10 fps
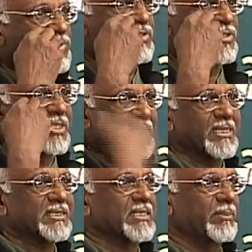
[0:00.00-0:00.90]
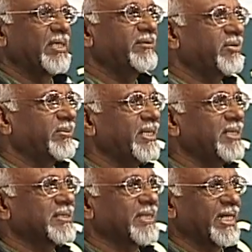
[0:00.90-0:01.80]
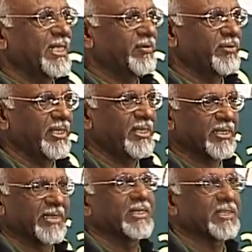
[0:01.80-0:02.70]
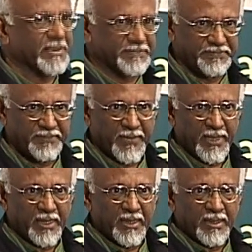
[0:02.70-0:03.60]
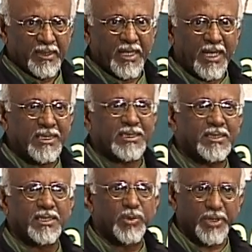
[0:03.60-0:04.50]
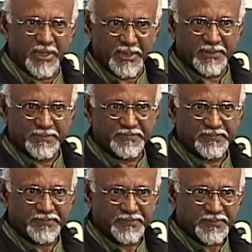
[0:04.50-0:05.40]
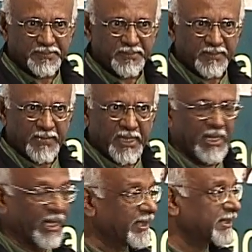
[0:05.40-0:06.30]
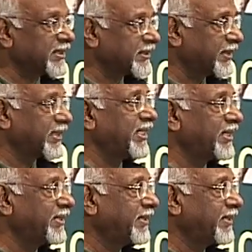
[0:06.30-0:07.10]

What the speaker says: see this coming from the side of the creator. The artists are doing it. The artists are certainly